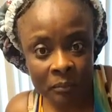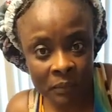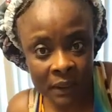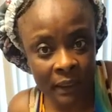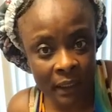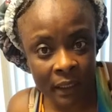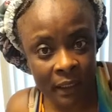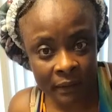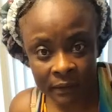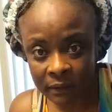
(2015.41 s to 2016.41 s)

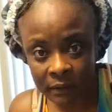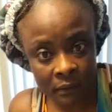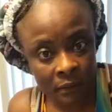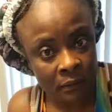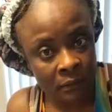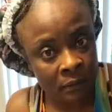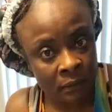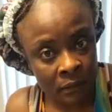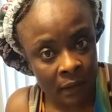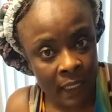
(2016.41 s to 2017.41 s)
Because
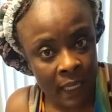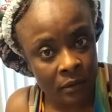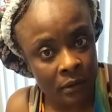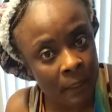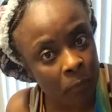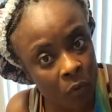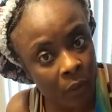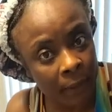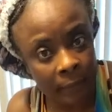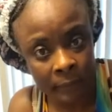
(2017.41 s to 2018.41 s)
it got to that
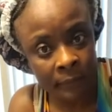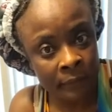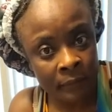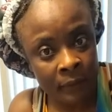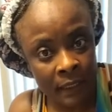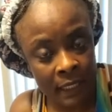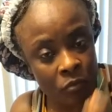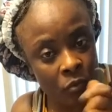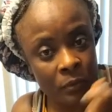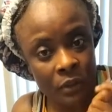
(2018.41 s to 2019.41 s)
point. And
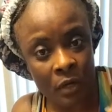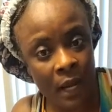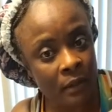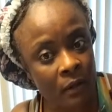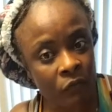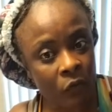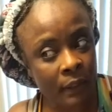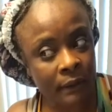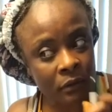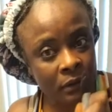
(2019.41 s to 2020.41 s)
that's what we're trying to
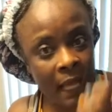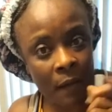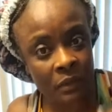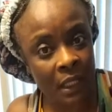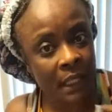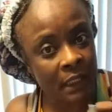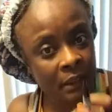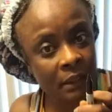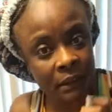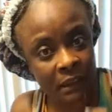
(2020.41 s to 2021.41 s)
avoid. So stop saying
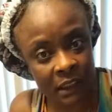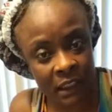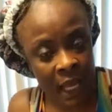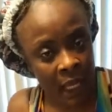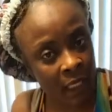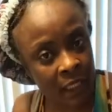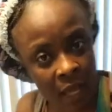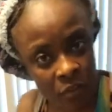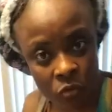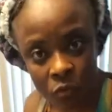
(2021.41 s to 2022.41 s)
he looks good and
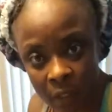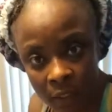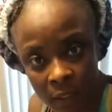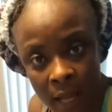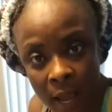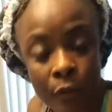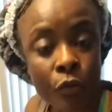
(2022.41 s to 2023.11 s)
y'all should work it out.